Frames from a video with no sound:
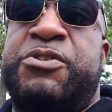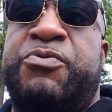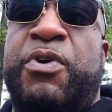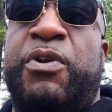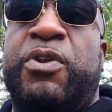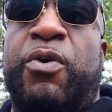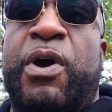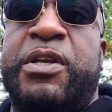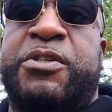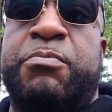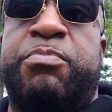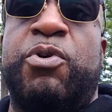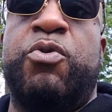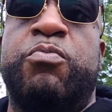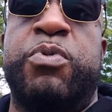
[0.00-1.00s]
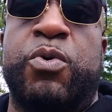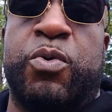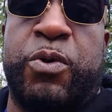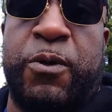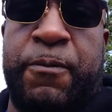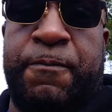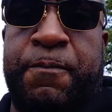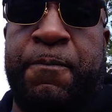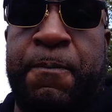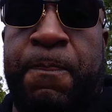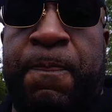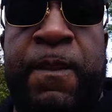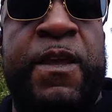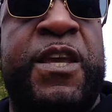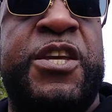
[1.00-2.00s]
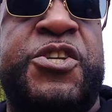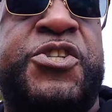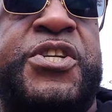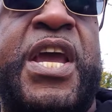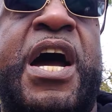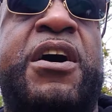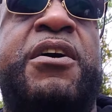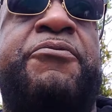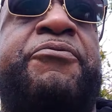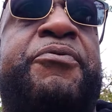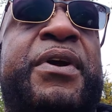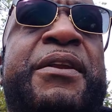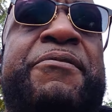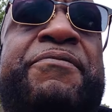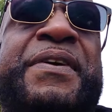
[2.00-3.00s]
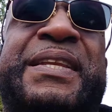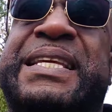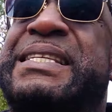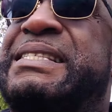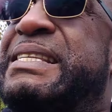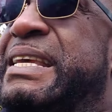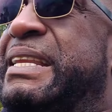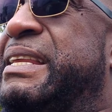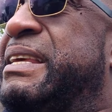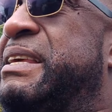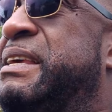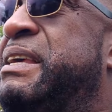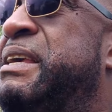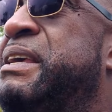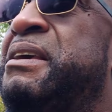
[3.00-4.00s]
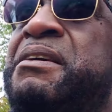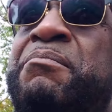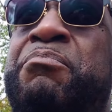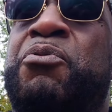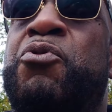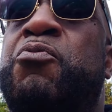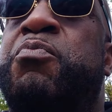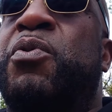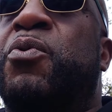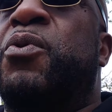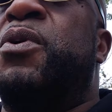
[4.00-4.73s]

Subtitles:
he's real loyal to Boo Boo. His childhood friend, 50 Cent. Boo Boo, you